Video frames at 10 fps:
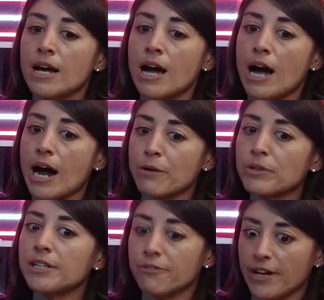I
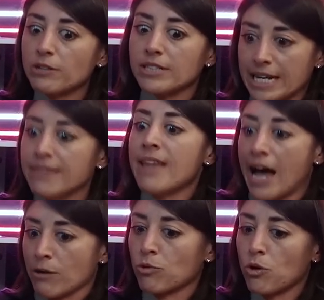really felt in
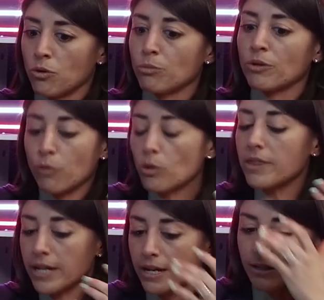that role before
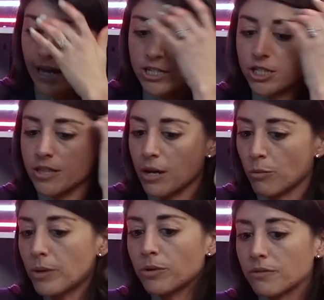the election that
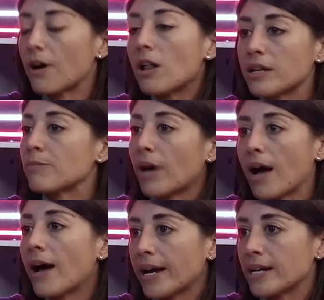we were falling
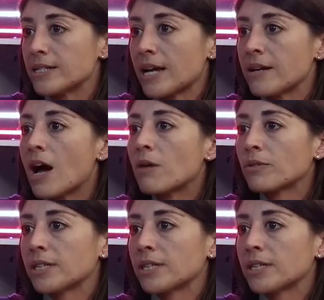behind and not really